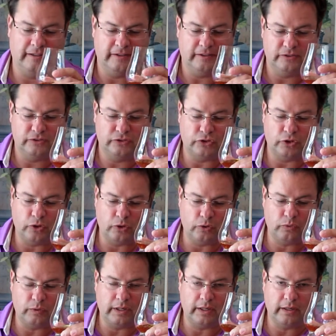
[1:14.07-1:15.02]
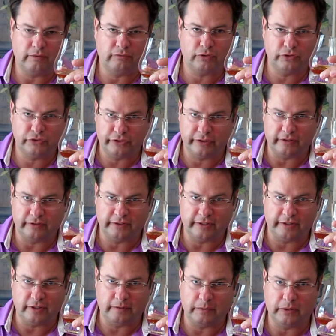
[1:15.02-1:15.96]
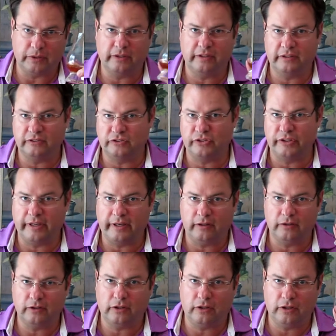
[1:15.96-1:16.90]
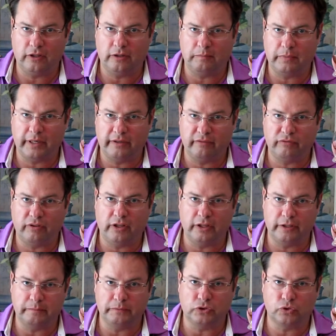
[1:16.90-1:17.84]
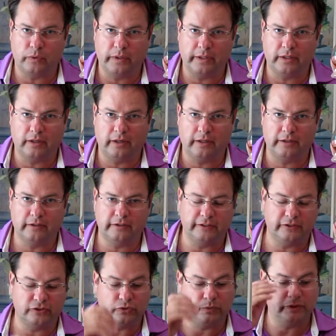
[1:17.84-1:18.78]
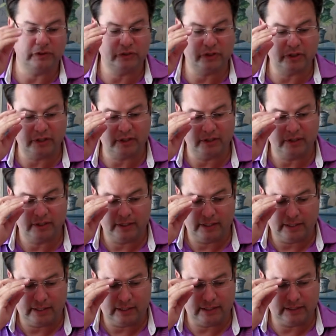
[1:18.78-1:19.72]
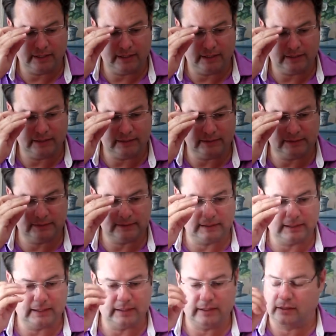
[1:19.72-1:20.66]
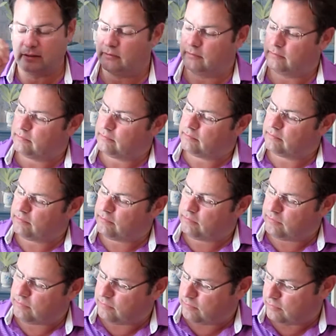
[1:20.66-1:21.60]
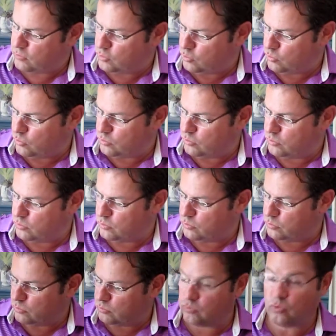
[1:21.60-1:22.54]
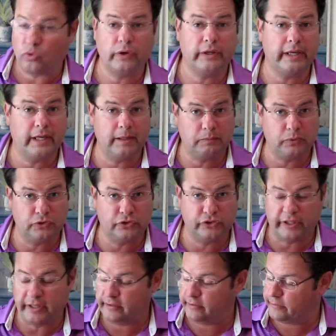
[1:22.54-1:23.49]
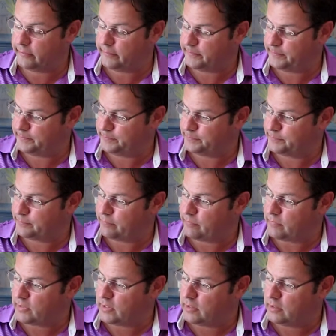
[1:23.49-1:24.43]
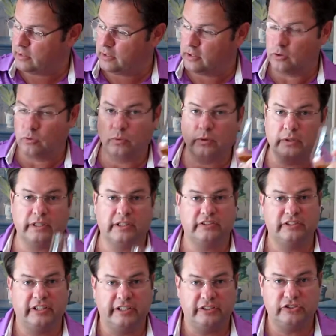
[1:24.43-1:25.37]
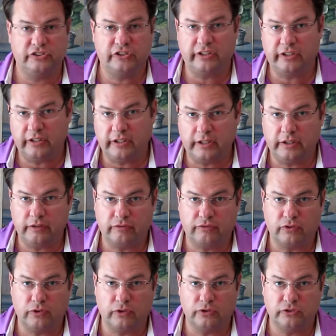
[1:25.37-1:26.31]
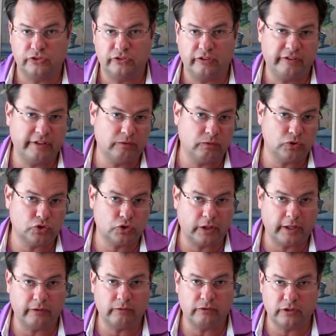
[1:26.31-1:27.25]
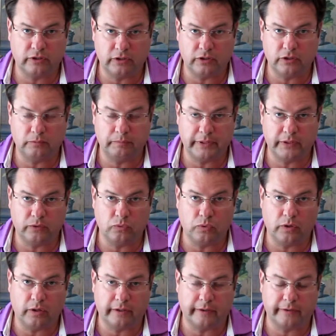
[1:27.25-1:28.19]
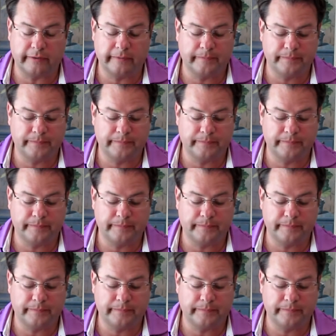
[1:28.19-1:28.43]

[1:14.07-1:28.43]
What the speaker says: So, first thing I'll tell you about it is the alcohol by volume is quite high on this whiskey. It is 48%. We're going to taste it neat first, and then we'll try it with a little bit of water.